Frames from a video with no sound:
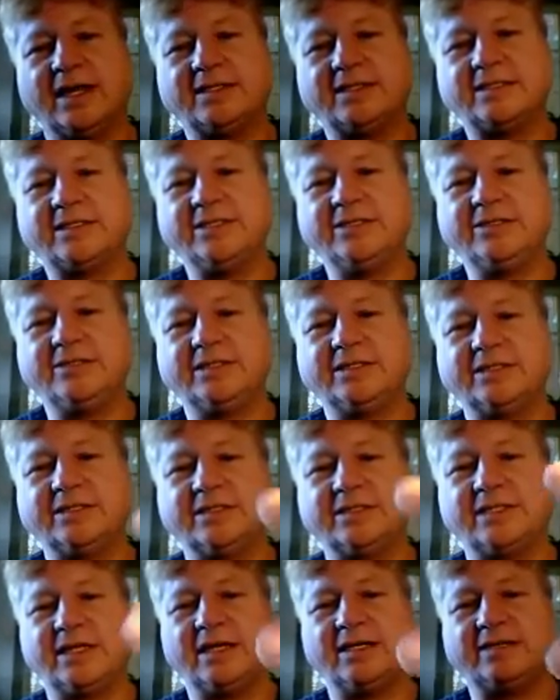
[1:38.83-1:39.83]
It uses
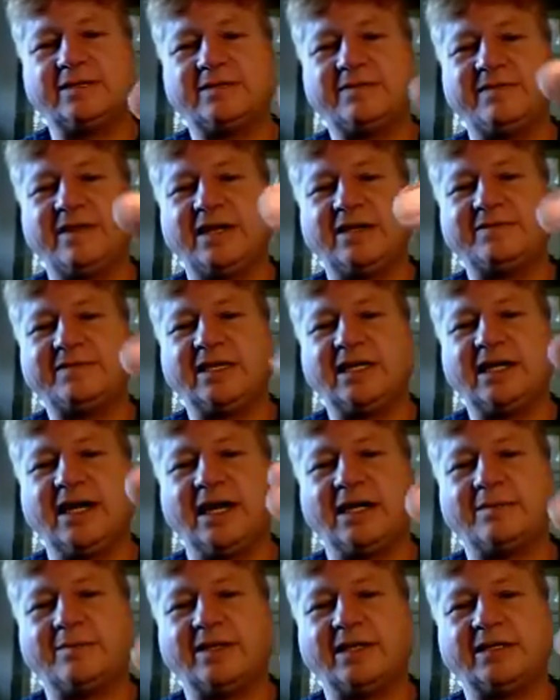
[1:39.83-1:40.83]
a standard 510
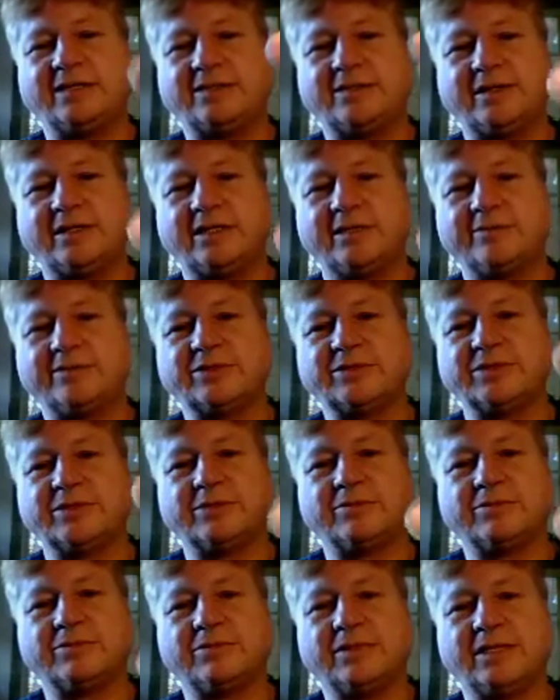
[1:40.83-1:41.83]
atomizer. It comes with
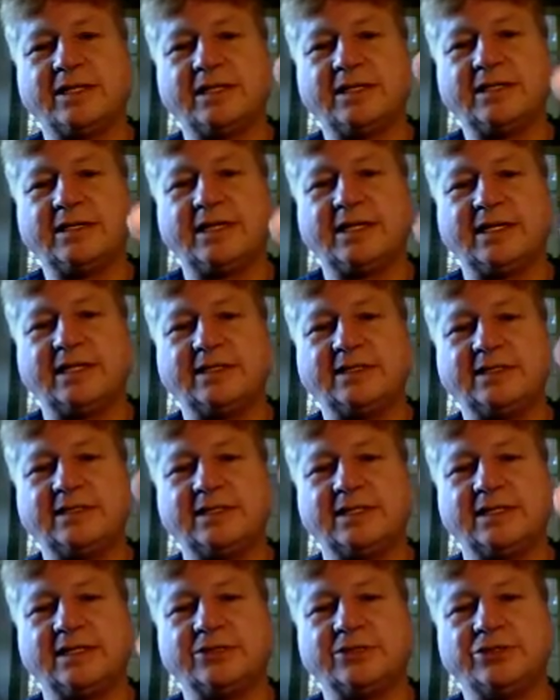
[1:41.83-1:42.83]
a really
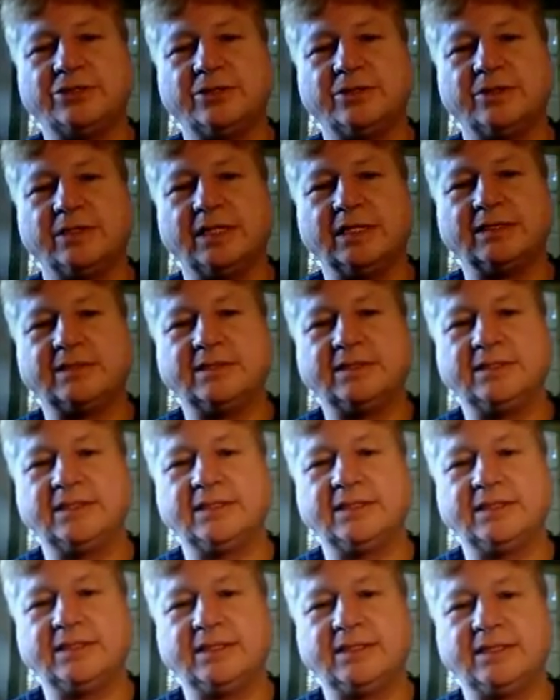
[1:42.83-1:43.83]
nice Dura
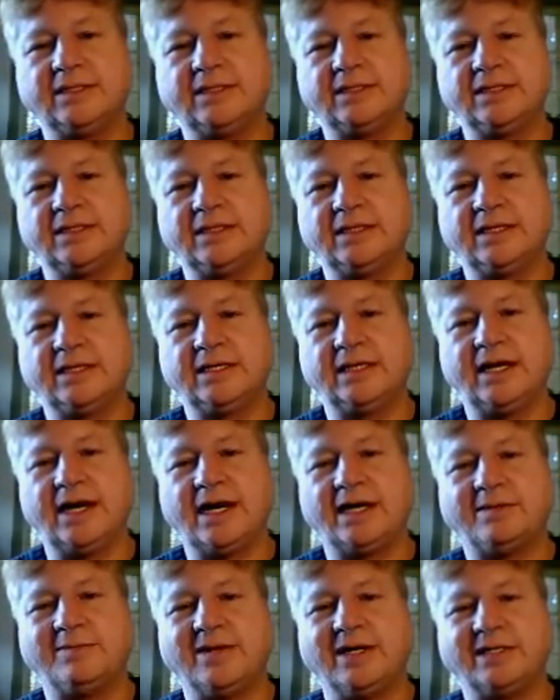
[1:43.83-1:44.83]

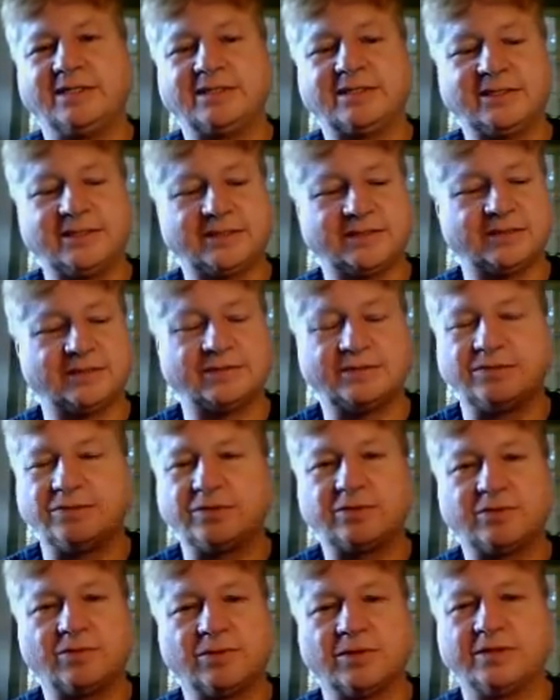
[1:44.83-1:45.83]
atomizer,
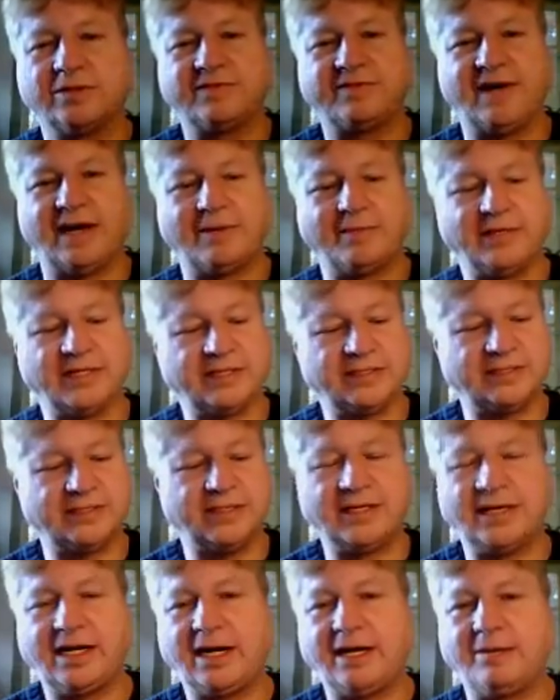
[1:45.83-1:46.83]
which works fabulous.
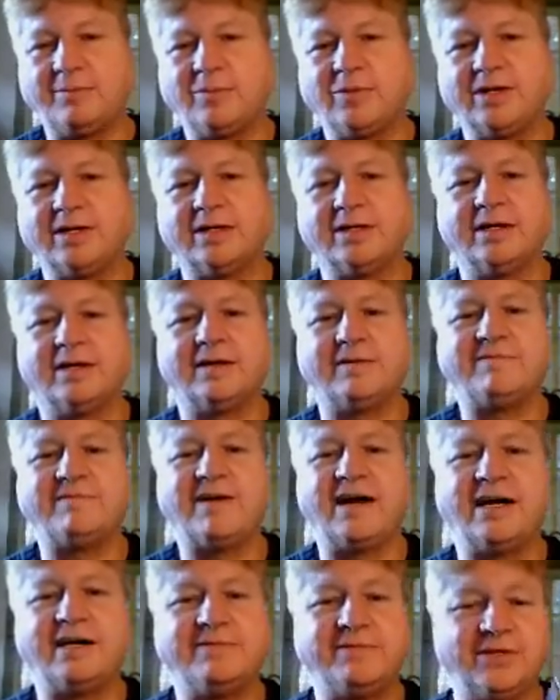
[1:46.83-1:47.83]
It came with
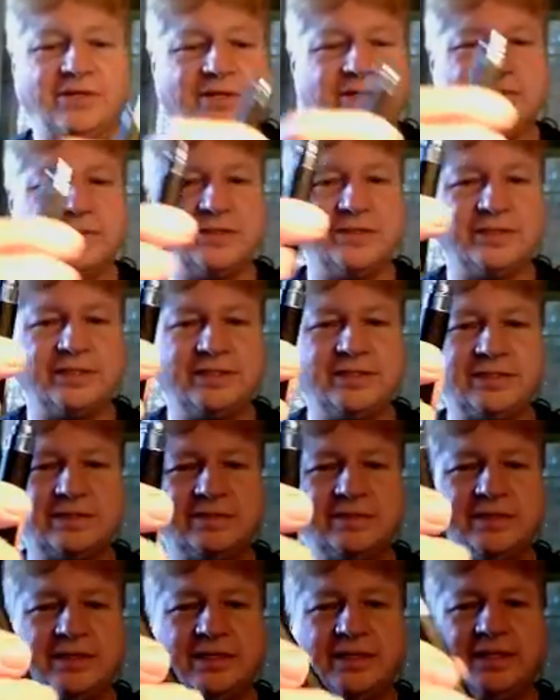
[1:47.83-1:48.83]
5 cartridges.
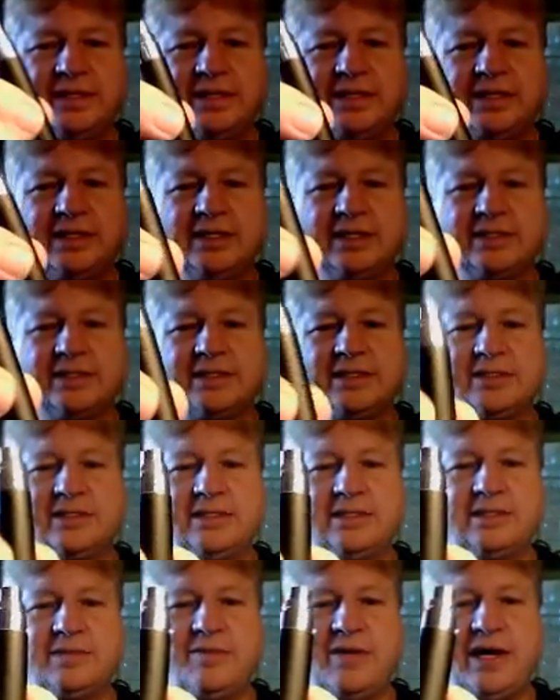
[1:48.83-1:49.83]

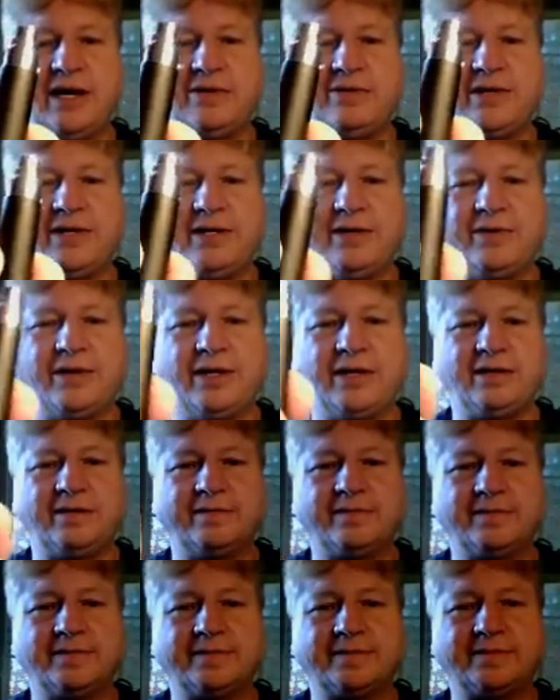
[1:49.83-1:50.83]
This is the battery unit.